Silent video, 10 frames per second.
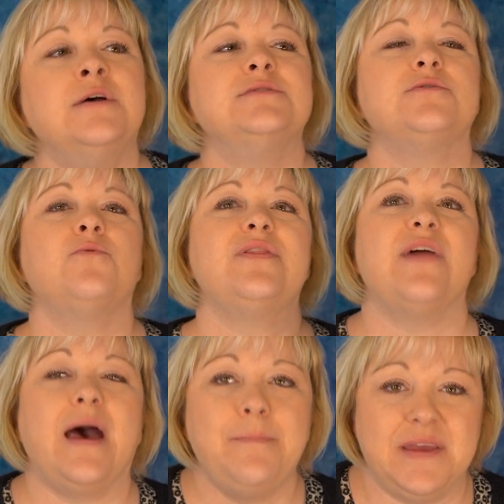So with
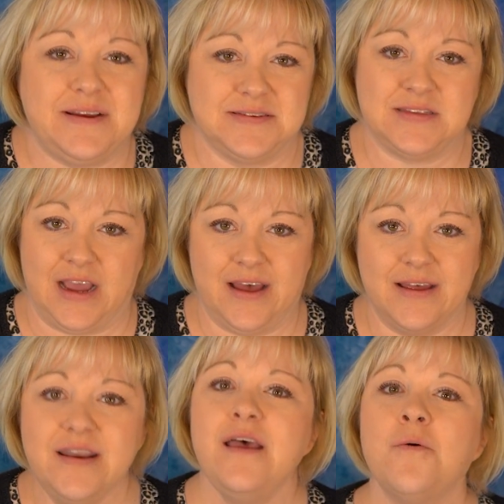that being
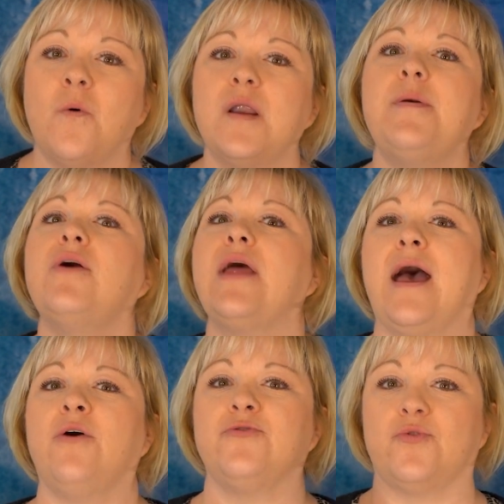said, what about
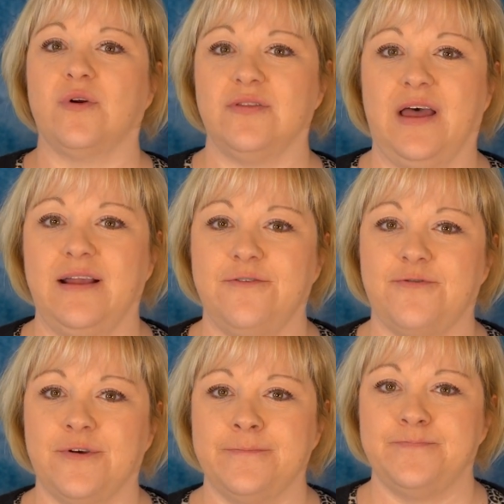outdoor life?